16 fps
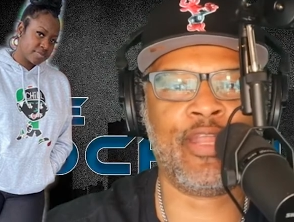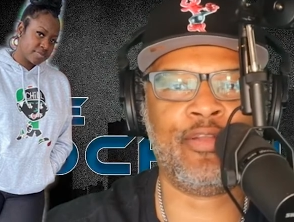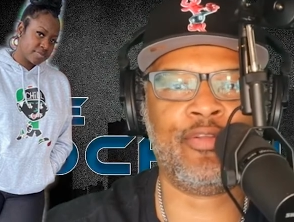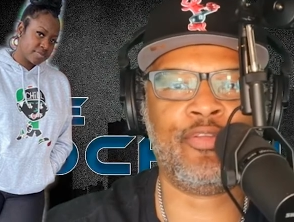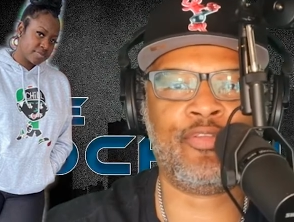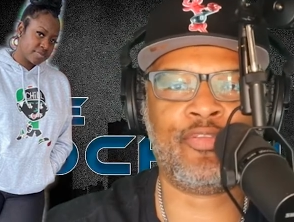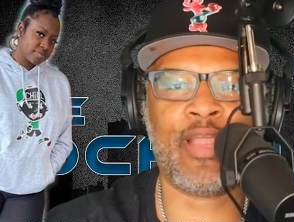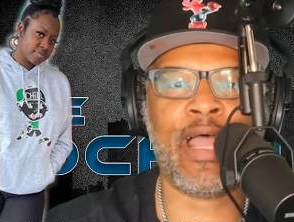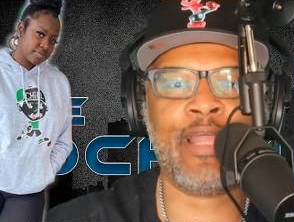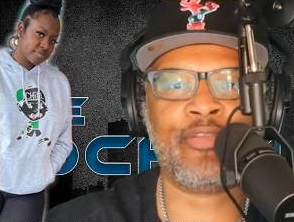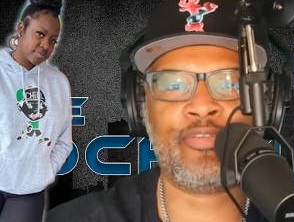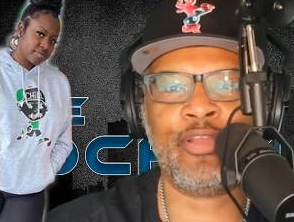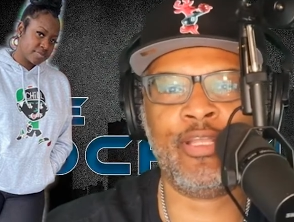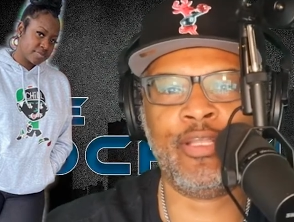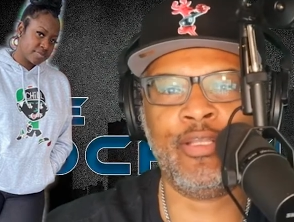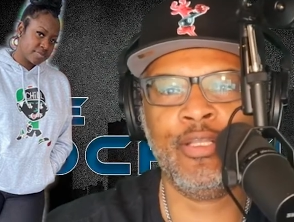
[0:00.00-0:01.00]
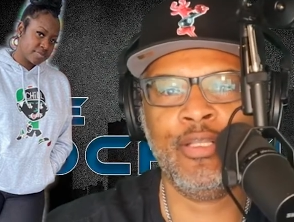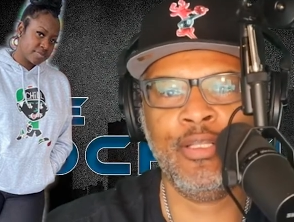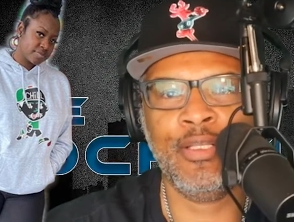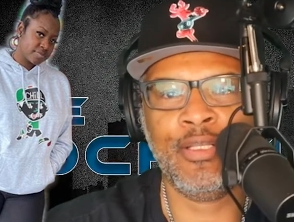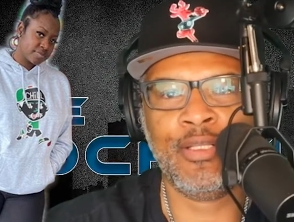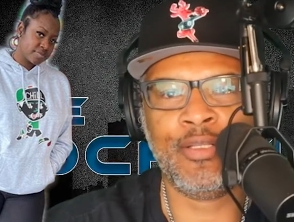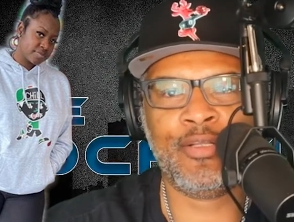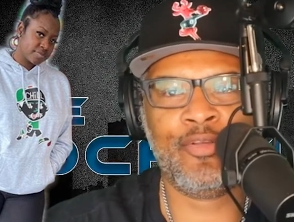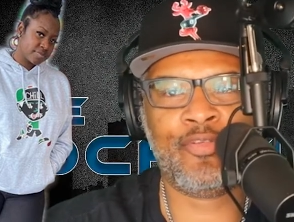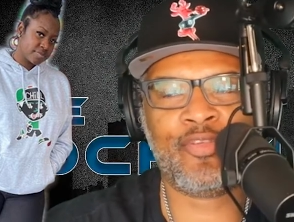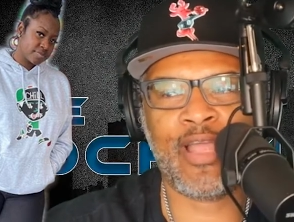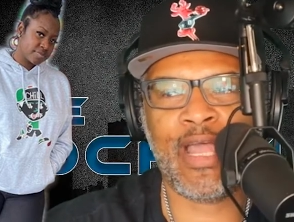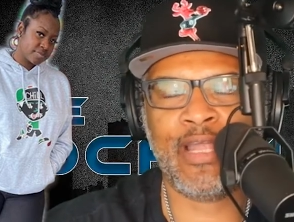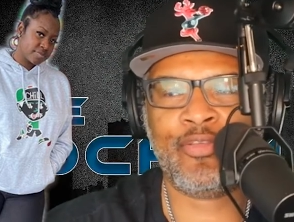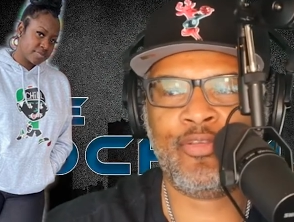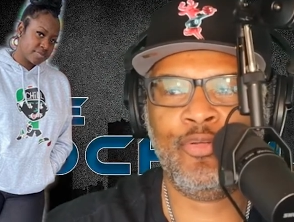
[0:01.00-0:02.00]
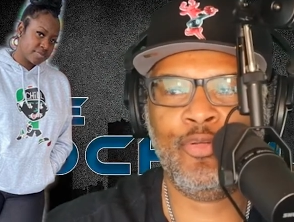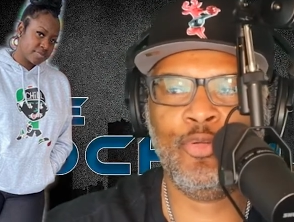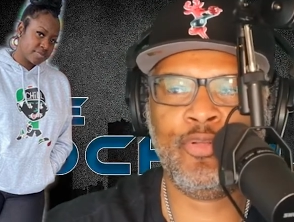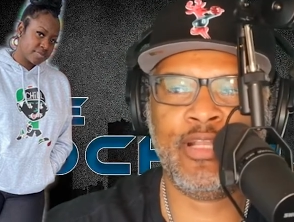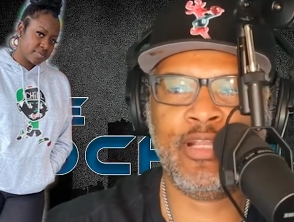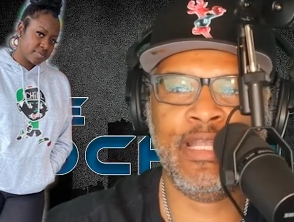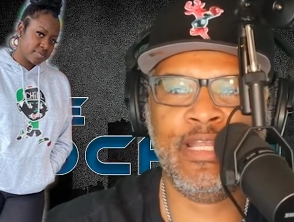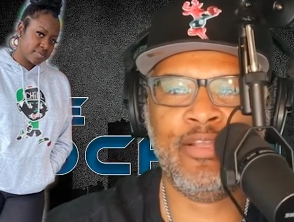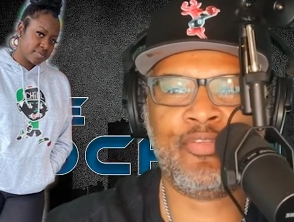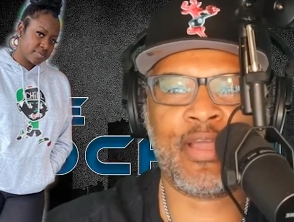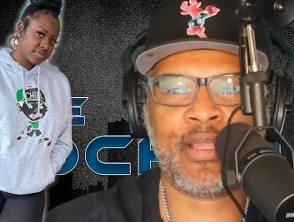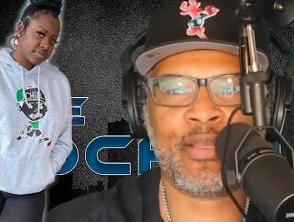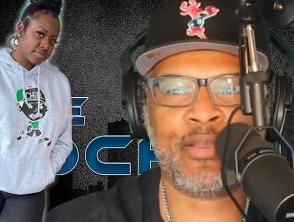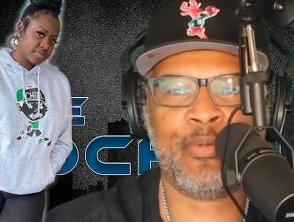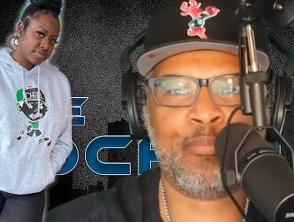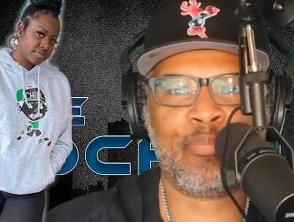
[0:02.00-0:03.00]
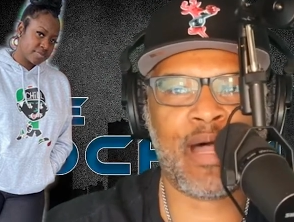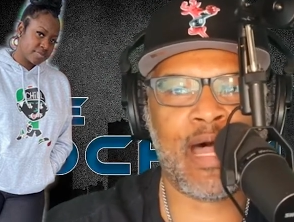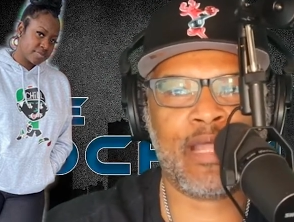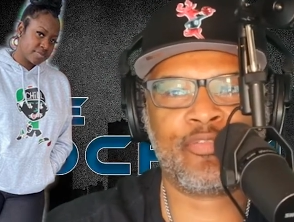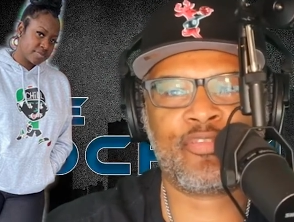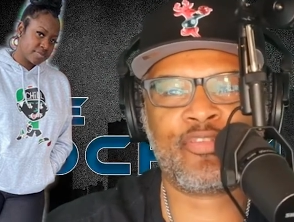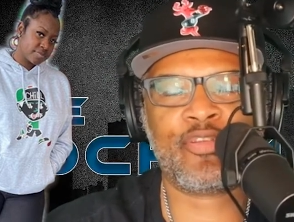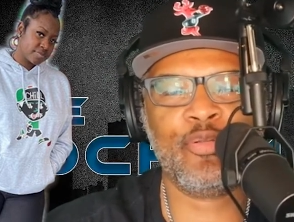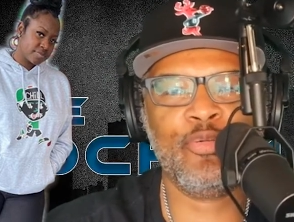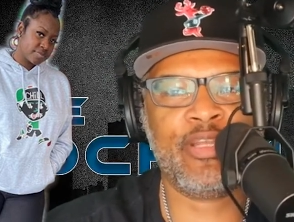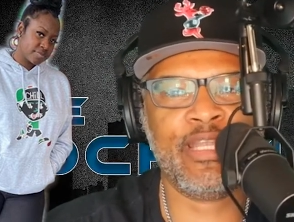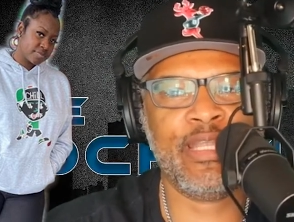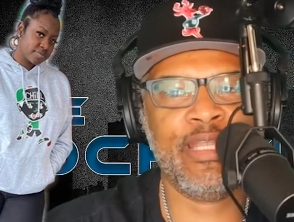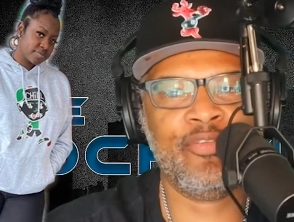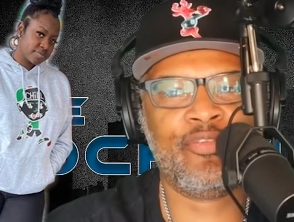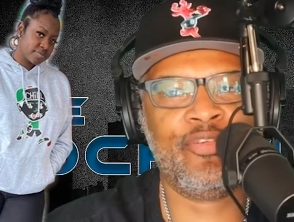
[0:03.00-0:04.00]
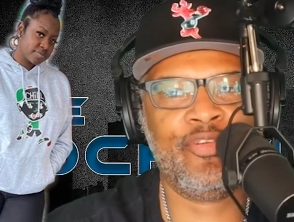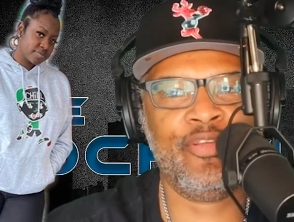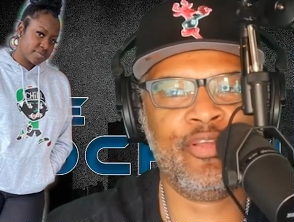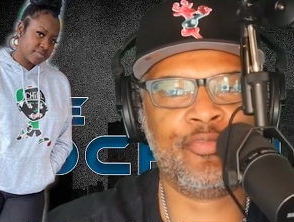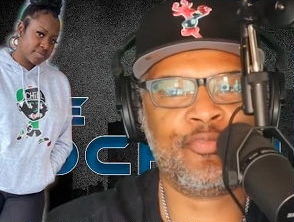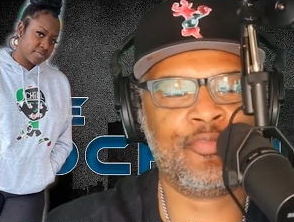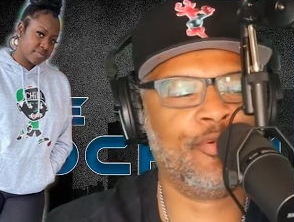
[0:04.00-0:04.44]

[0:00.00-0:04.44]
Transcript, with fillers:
Speaker 1: decides to decides to do things out of the box, do things different.